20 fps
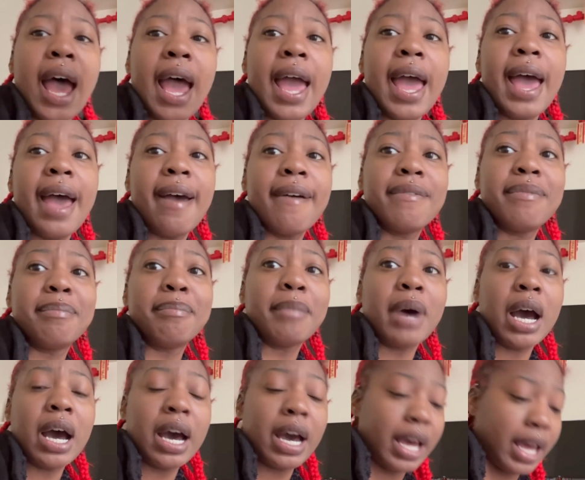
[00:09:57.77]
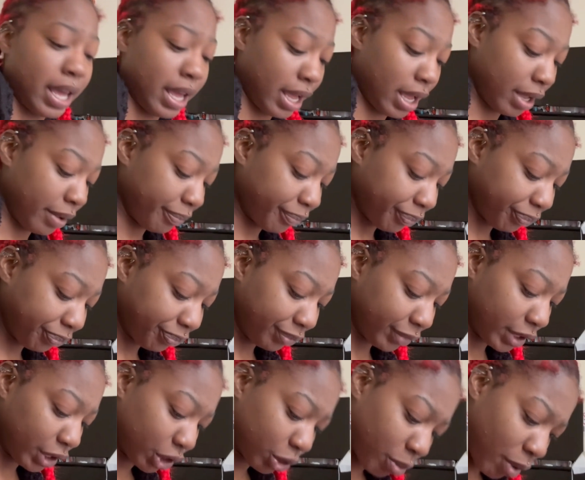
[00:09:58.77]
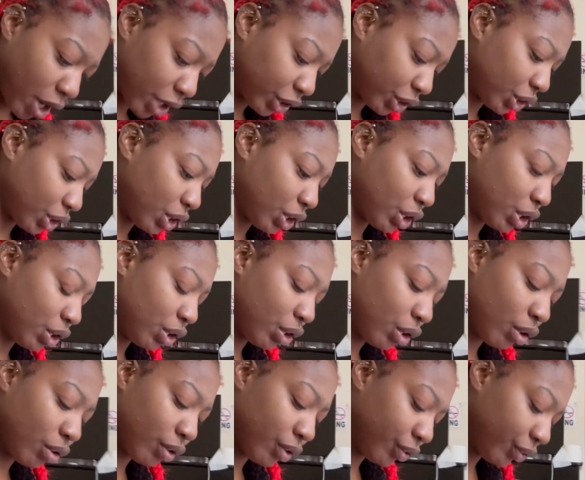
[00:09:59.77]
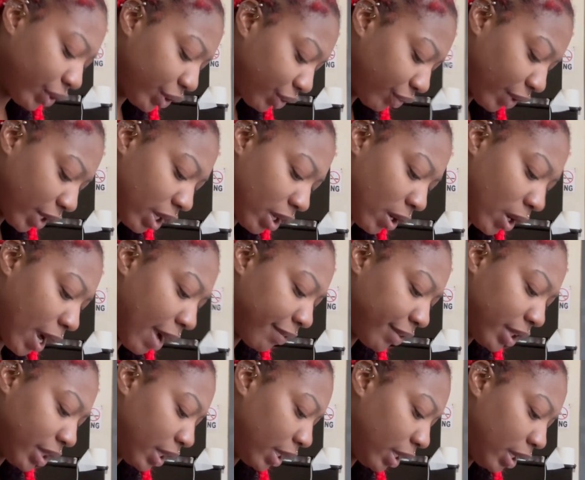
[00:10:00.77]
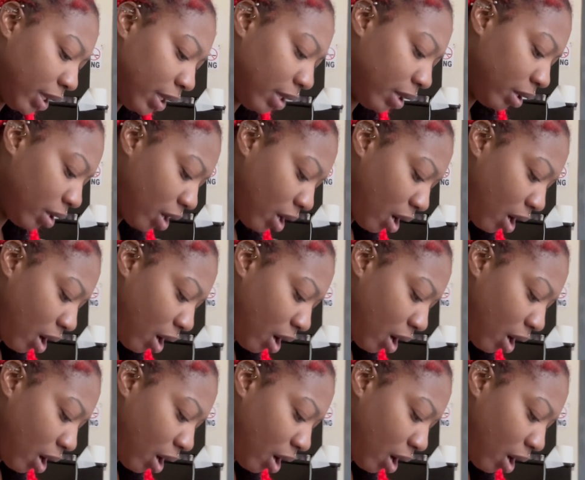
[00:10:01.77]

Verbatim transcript: I have my dishwasher, you know, refrigerator, everything.